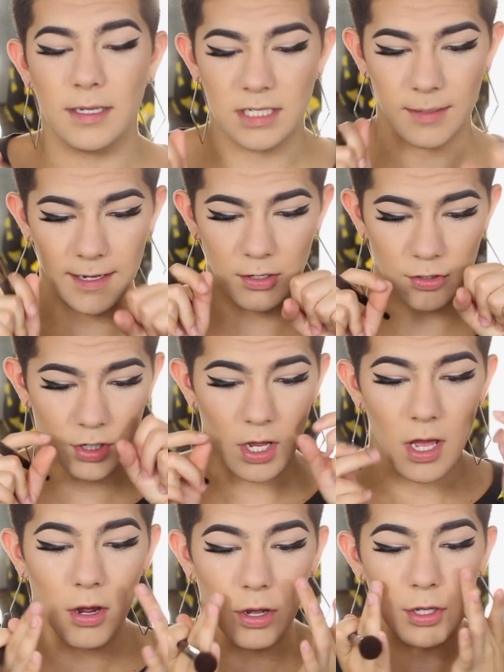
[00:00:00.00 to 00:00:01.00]
It's gonna make
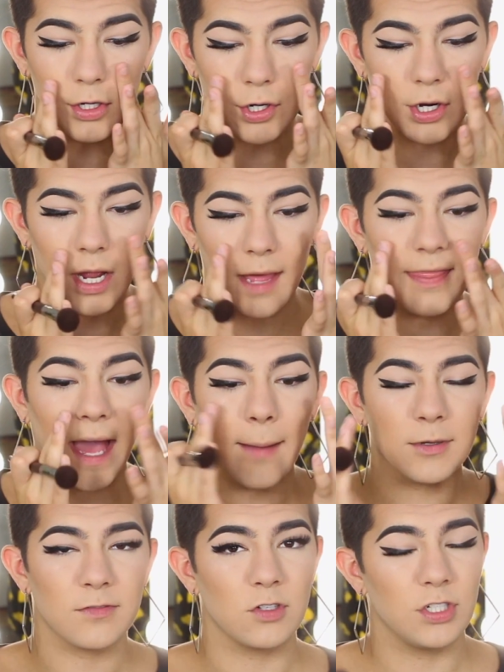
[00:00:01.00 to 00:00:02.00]
the
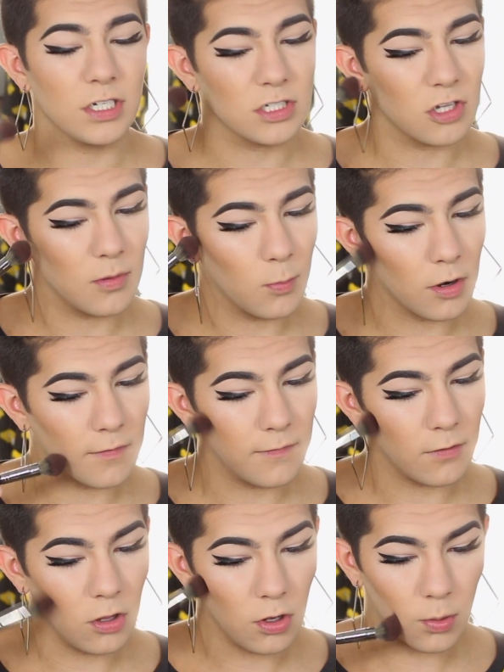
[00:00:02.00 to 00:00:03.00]
apples of your cheeks look more
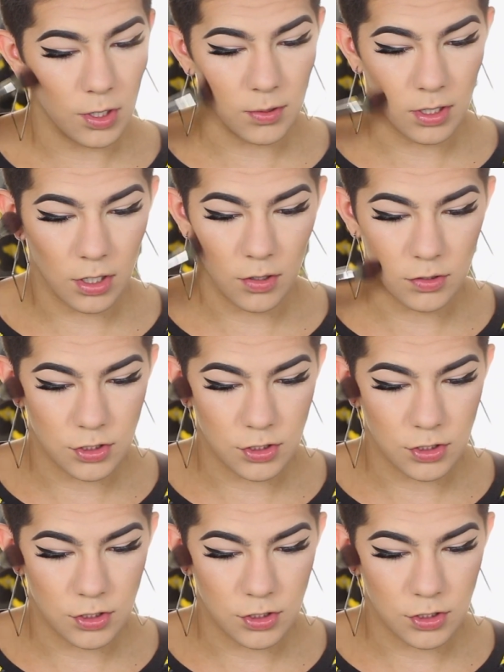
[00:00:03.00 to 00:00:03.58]
full, or you can go